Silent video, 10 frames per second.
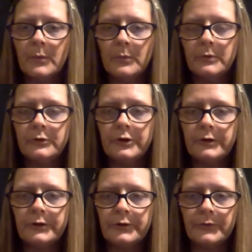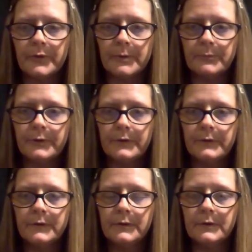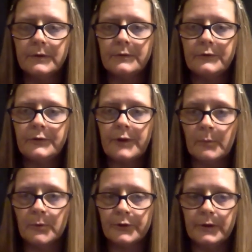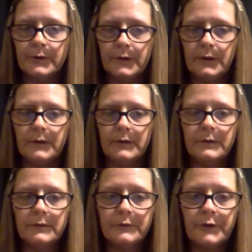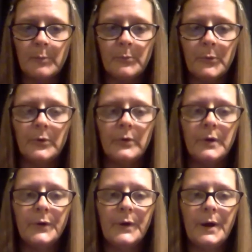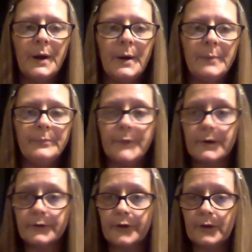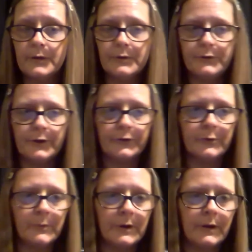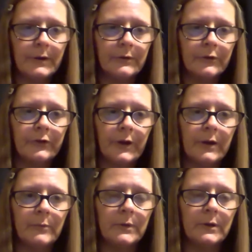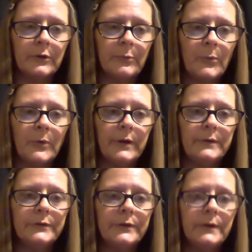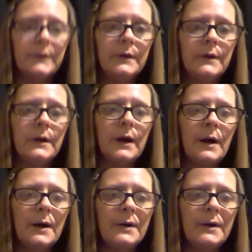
When Jesus flipped the tables in the temple, um, not exactly Old Testament, I understand, but there's a point. Uh,